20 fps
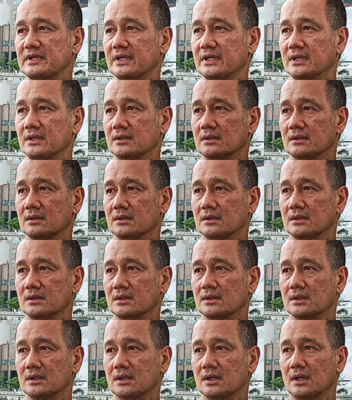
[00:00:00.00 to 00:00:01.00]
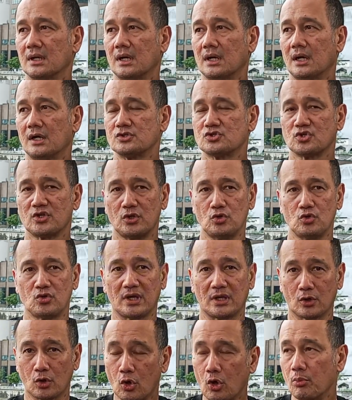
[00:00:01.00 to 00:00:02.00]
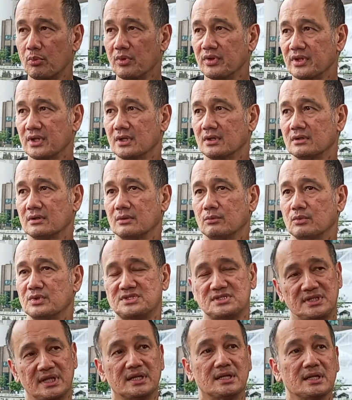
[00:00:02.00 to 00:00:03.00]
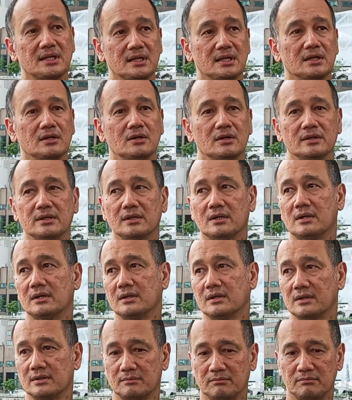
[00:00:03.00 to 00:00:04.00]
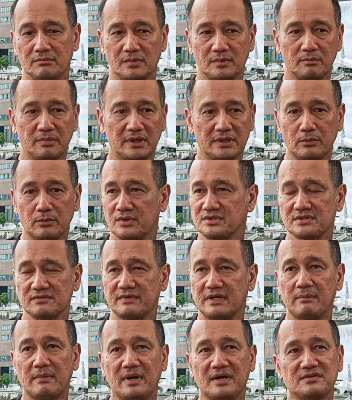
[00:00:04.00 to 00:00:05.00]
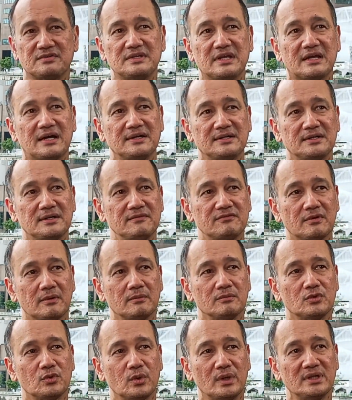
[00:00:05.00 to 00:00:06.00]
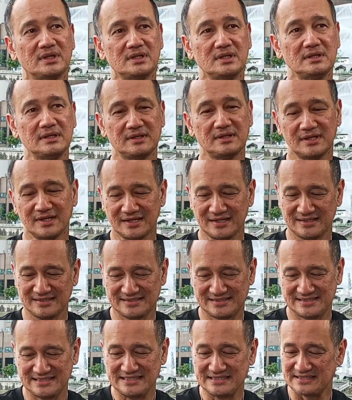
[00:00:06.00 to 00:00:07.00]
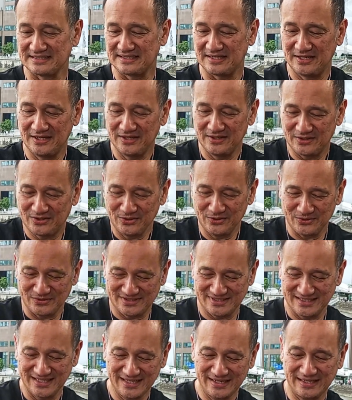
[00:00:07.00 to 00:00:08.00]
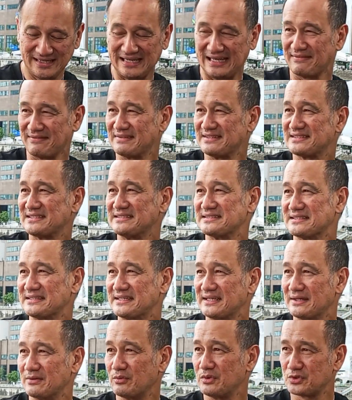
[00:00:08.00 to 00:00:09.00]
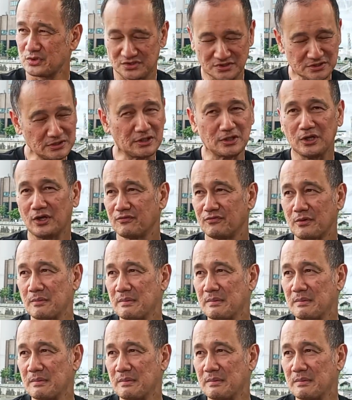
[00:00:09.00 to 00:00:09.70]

day so that you can cope with it, which they did but it wasn't very much. They cut down from 20 scenes a day to 11 scenes a day, which was still a lot for